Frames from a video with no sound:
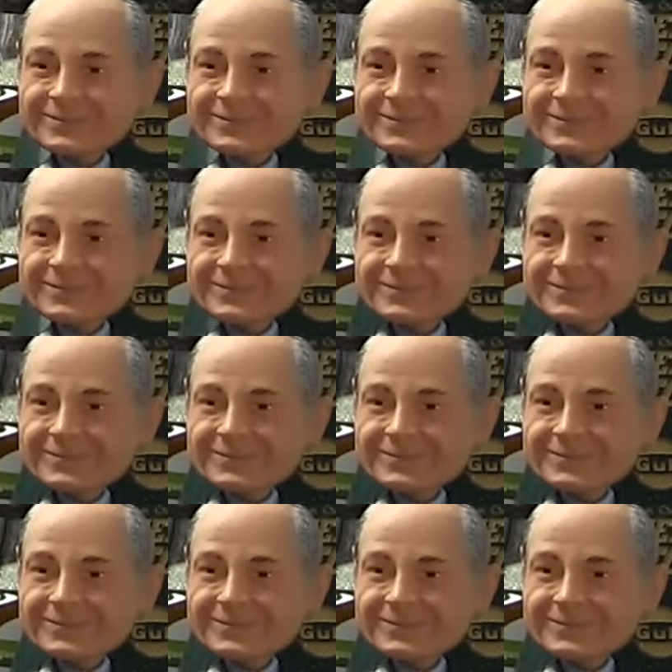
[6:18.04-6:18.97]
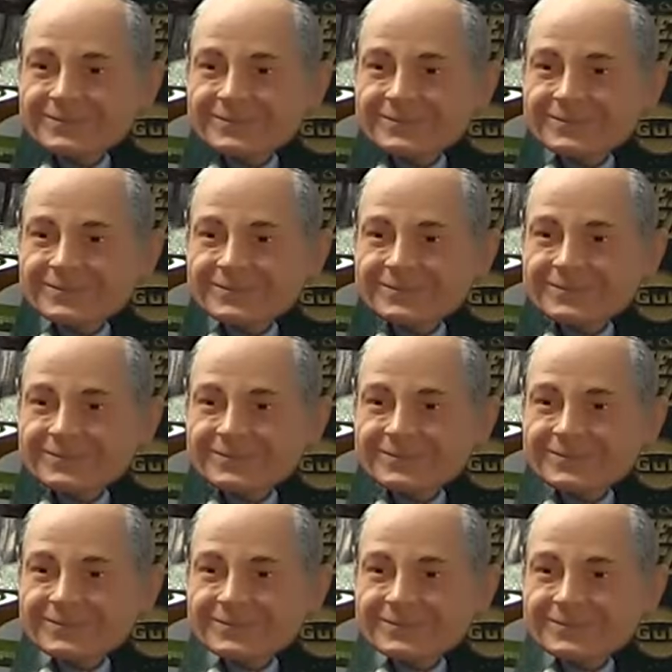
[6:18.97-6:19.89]

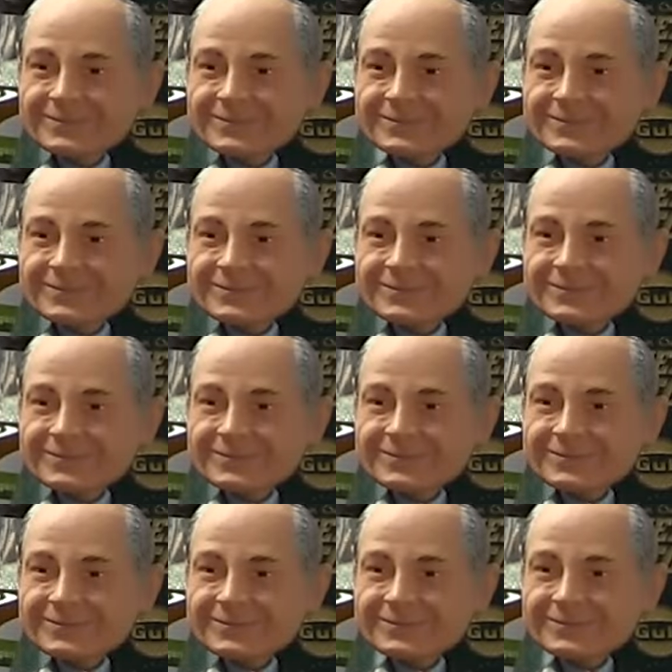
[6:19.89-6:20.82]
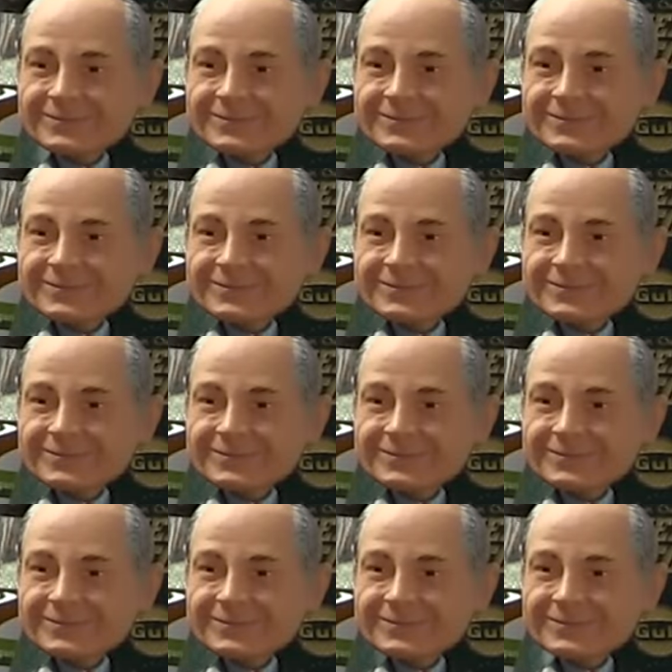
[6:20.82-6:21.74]

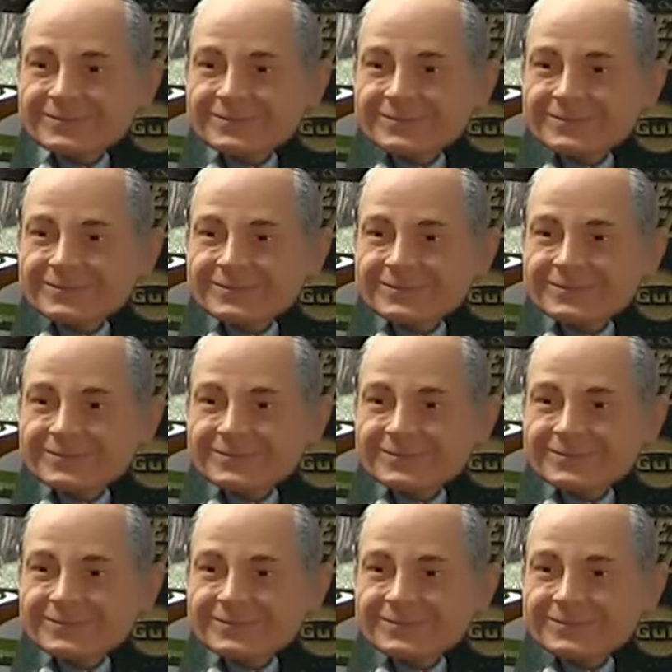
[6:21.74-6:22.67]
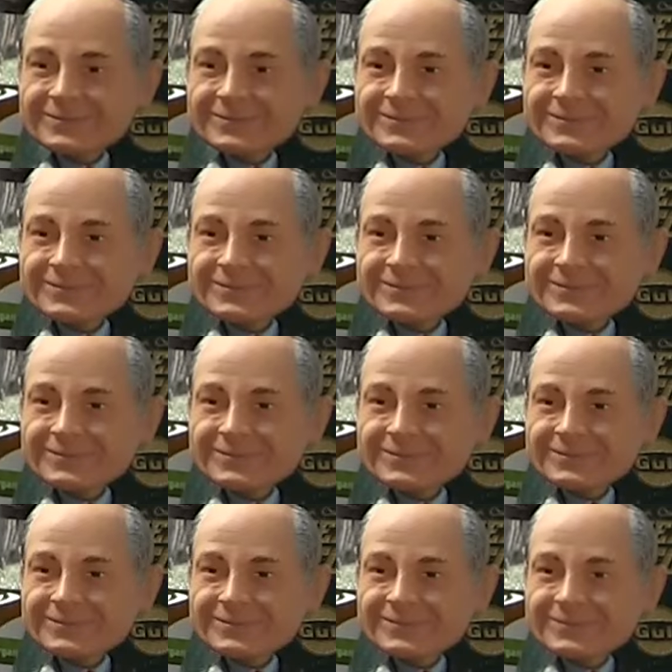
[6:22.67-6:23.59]

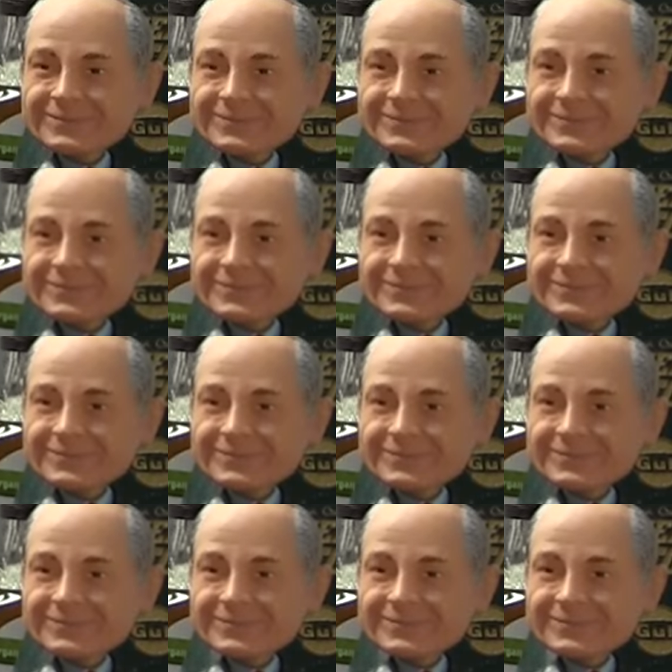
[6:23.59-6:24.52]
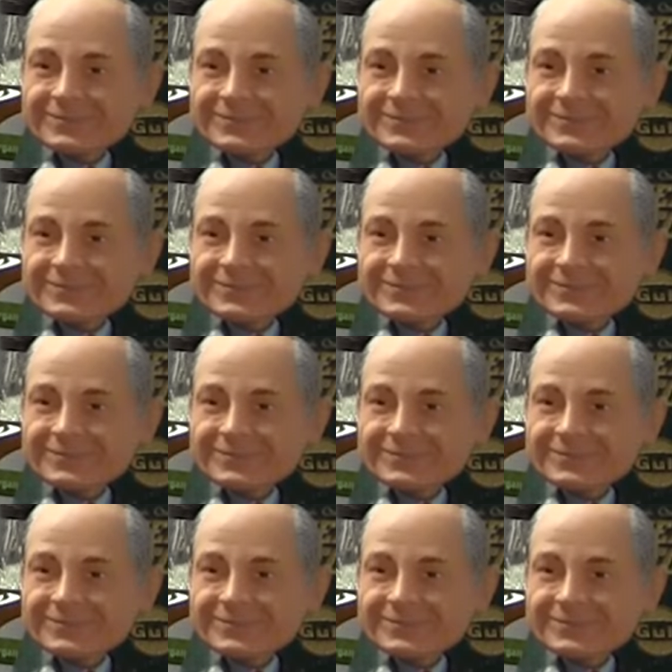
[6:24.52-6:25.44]

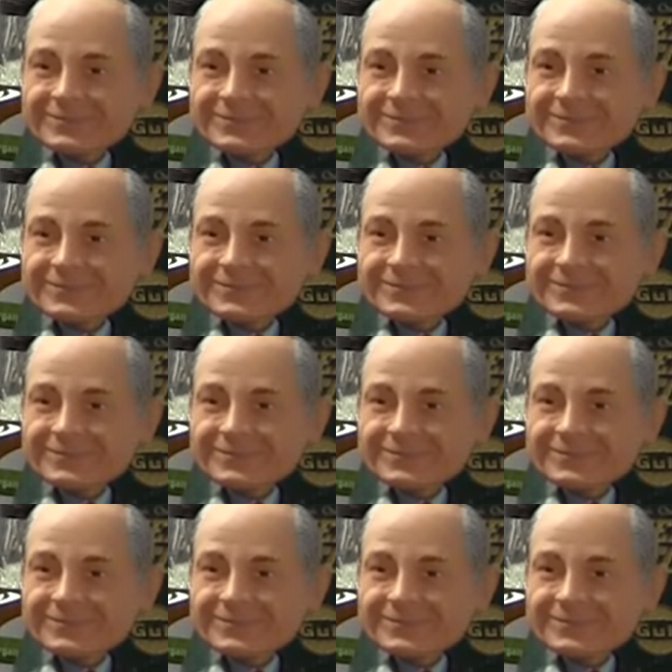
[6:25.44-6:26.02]
(not speaking)